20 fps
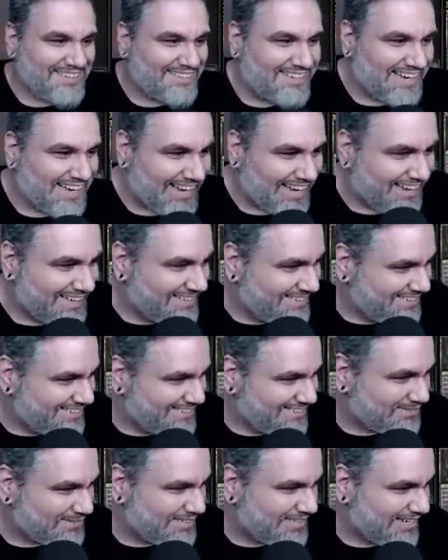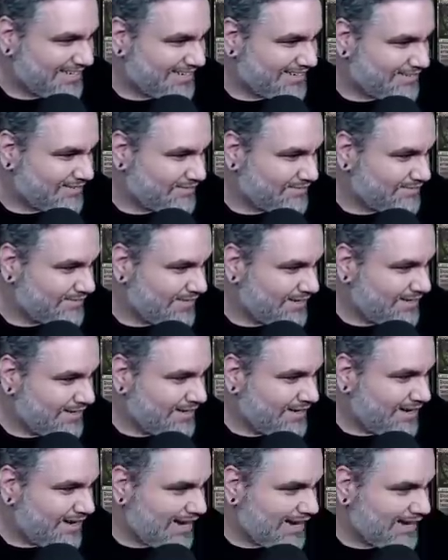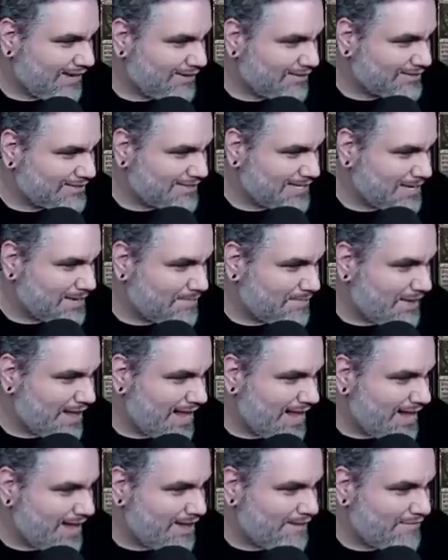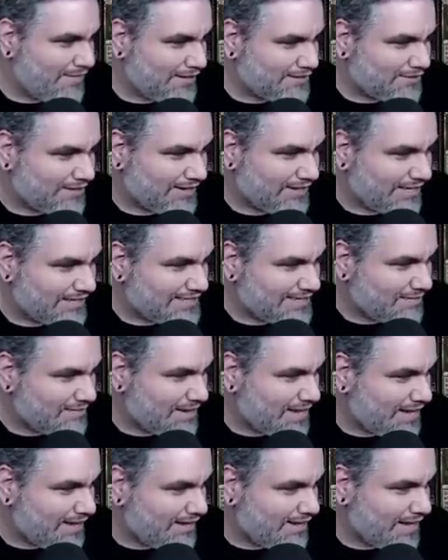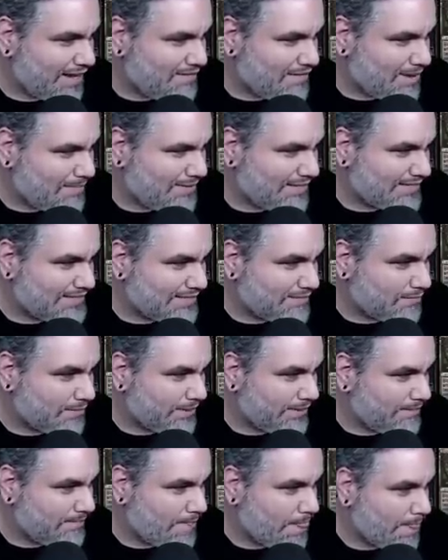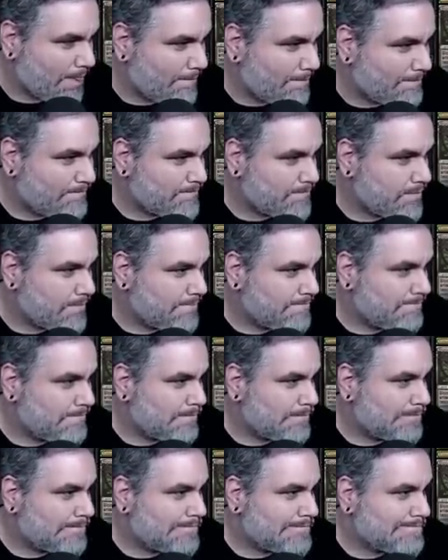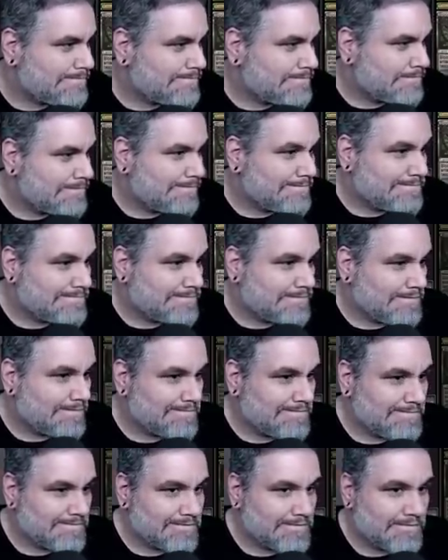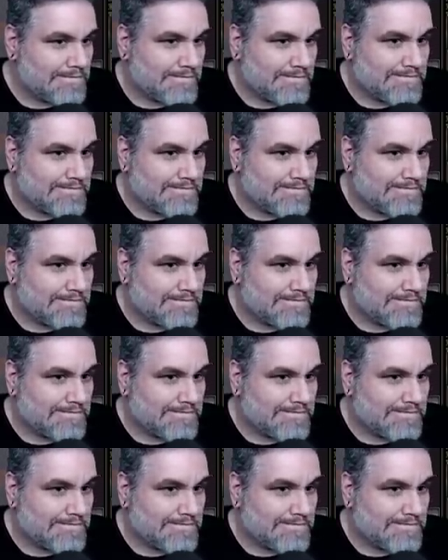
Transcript: Okay. We did it. I gotta go to sleep. Hey, Valtrak, Lance, have a happy Thanksgiving, buddy. Happy Turkmas.